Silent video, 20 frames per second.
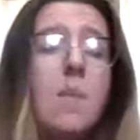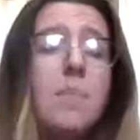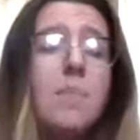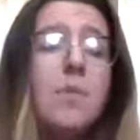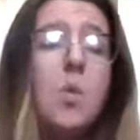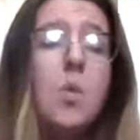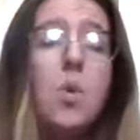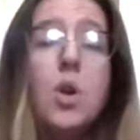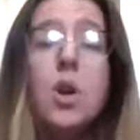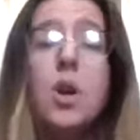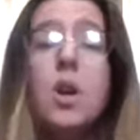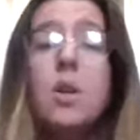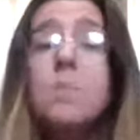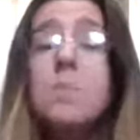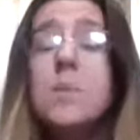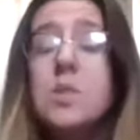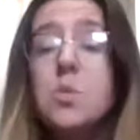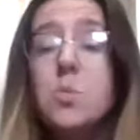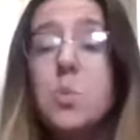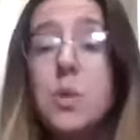or
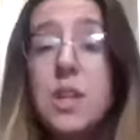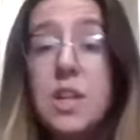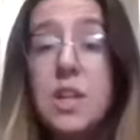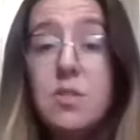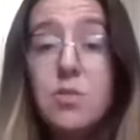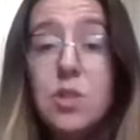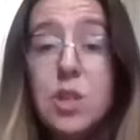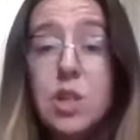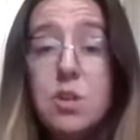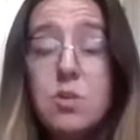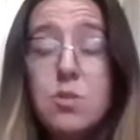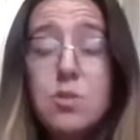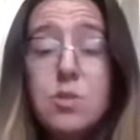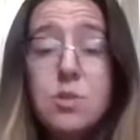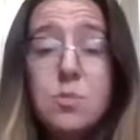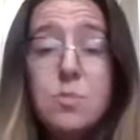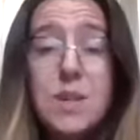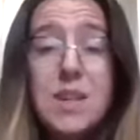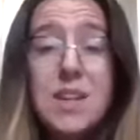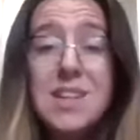misreading of cues,
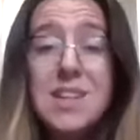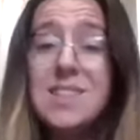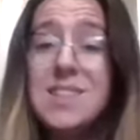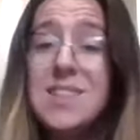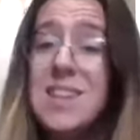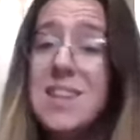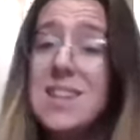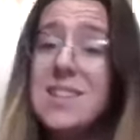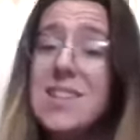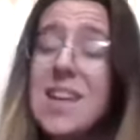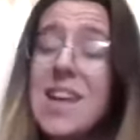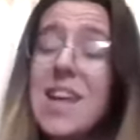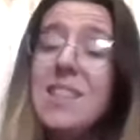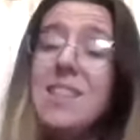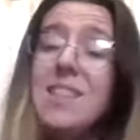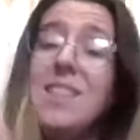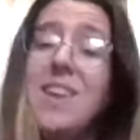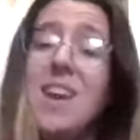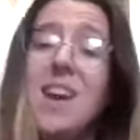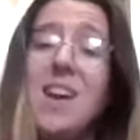because like I said,
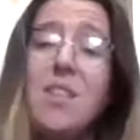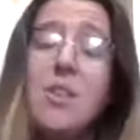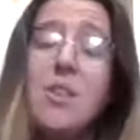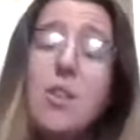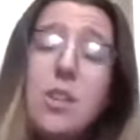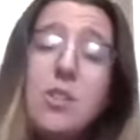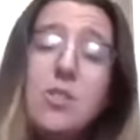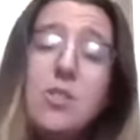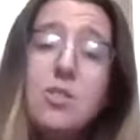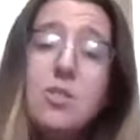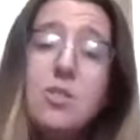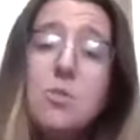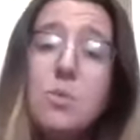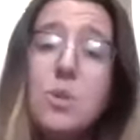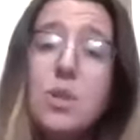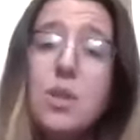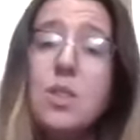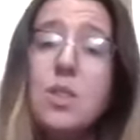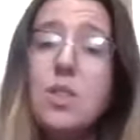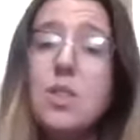the other issue
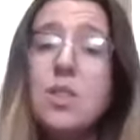with